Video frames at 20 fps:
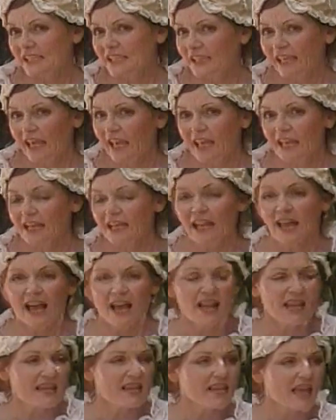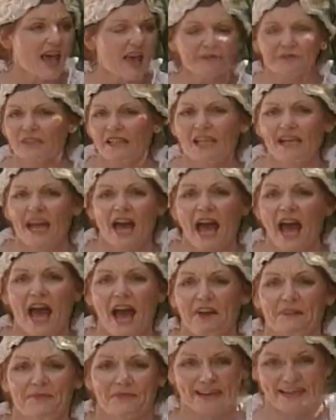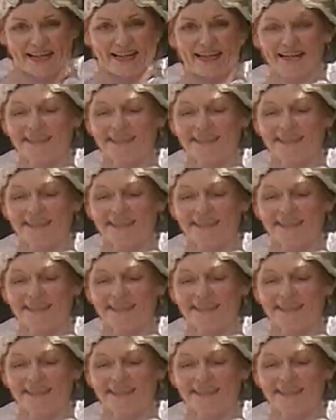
skin, left in a hurry